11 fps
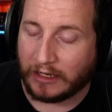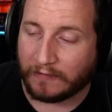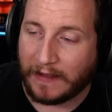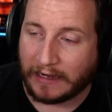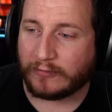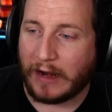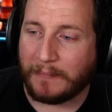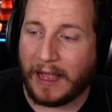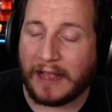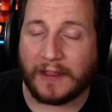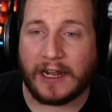In fact, right
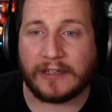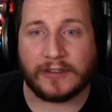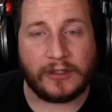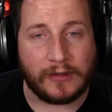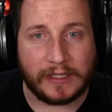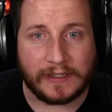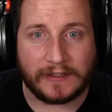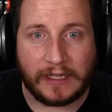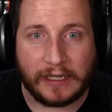behind the nozzle, you can see